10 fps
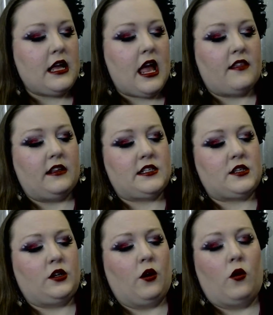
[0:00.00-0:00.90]
And this
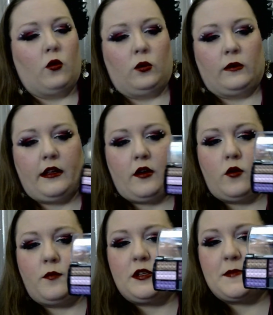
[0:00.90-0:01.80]
gold, it
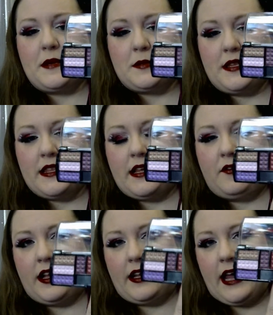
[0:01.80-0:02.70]
almost makes me think of
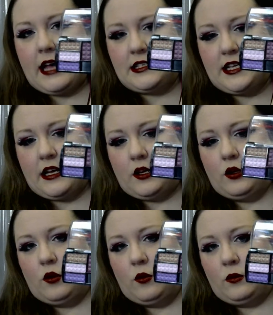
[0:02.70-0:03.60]
like an Aztec
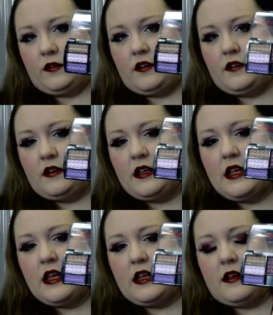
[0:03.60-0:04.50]
gold.
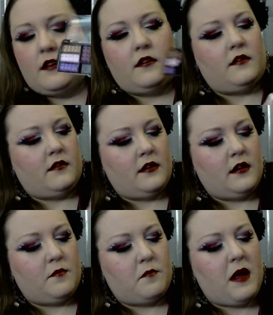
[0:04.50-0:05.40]

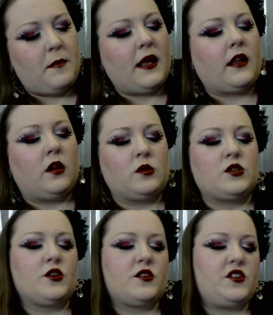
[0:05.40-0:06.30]
Maybe
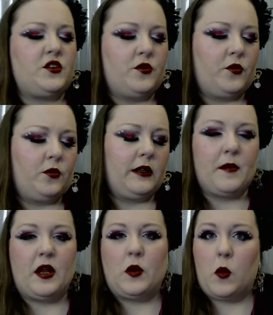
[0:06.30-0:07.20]
closer to
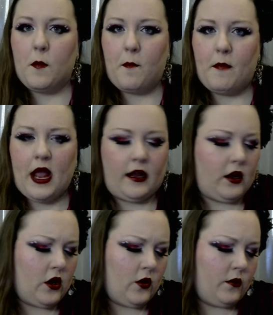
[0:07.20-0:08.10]
lemon or
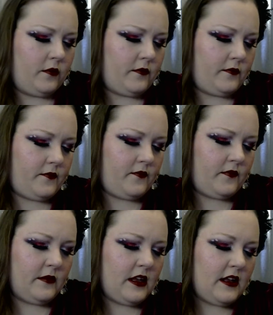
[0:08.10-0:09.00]
mango
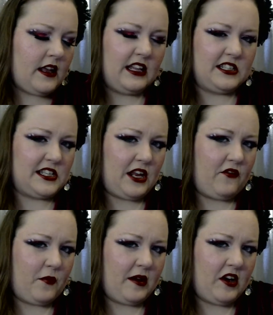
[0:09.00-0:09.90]
instead
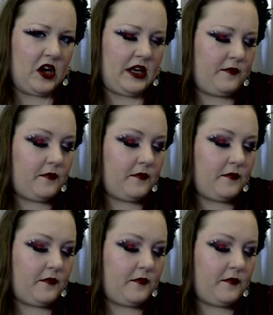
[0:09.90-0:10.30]
of a berry.